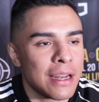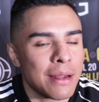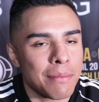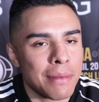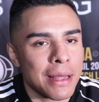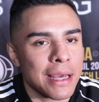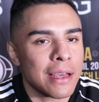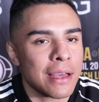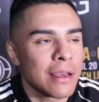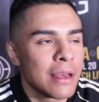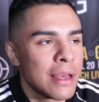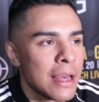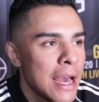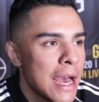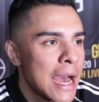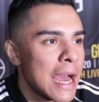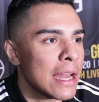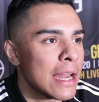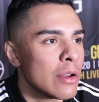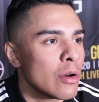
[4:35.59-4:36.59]
And I'm like
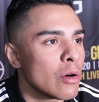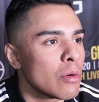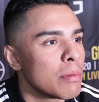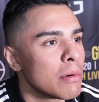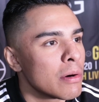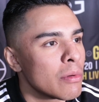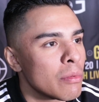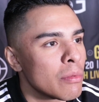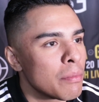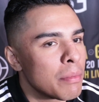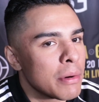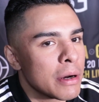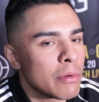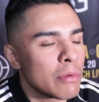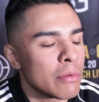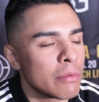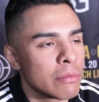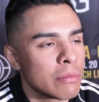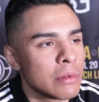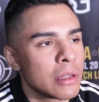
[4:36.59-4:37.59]
I know, but but
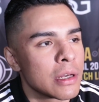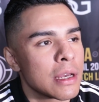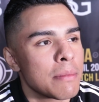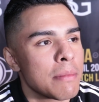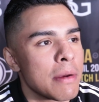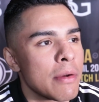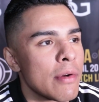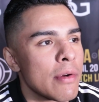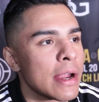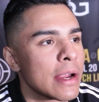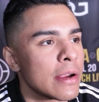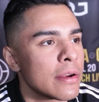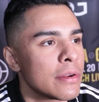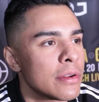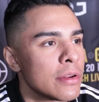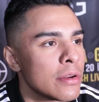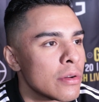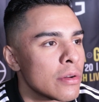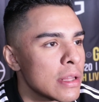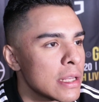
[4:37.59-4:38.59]
look at my record.
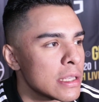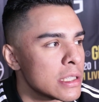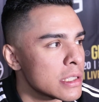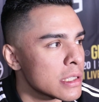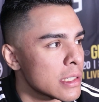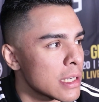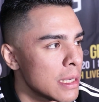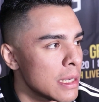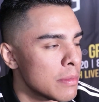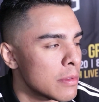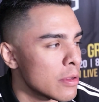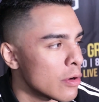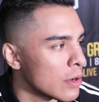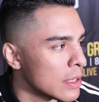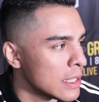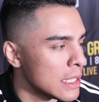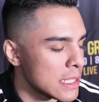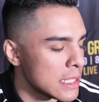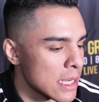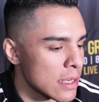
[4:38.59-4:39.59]
You know, they just keep
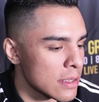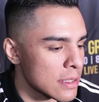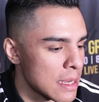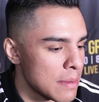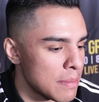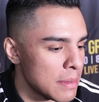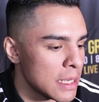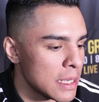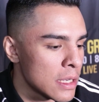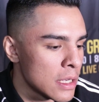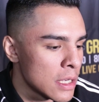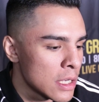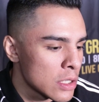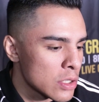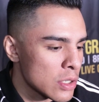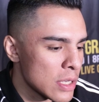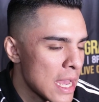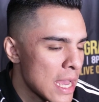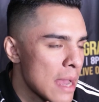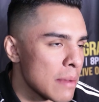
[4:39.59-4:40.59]
throwing these L's at me.
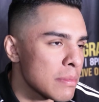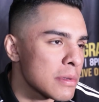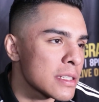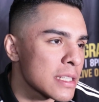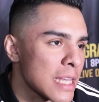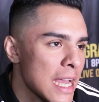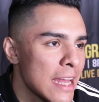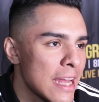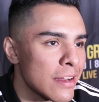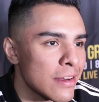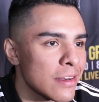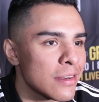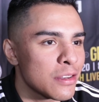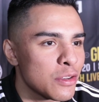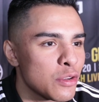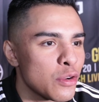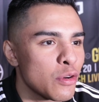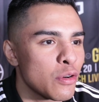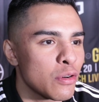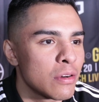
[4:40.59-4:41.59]
So yeah, I'm just kind of
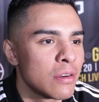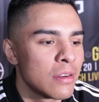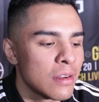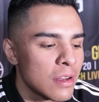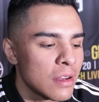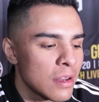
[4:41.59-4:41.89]
you know.